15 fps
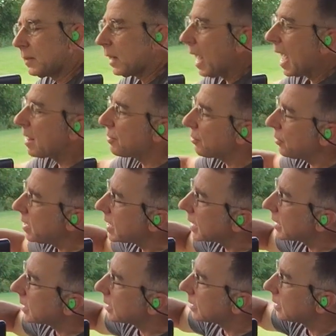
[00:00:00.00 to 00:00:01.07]
I
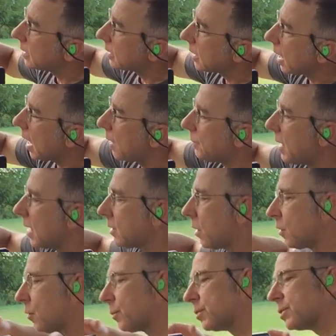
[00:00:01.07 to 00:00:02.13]
think, I'm not
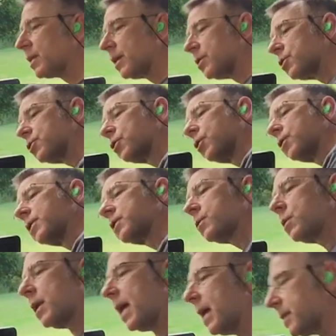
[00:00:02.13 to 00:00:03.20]
100% sure, this
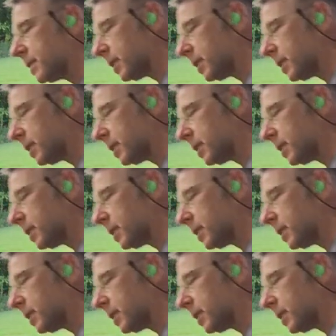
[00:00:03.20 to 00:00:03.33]
one has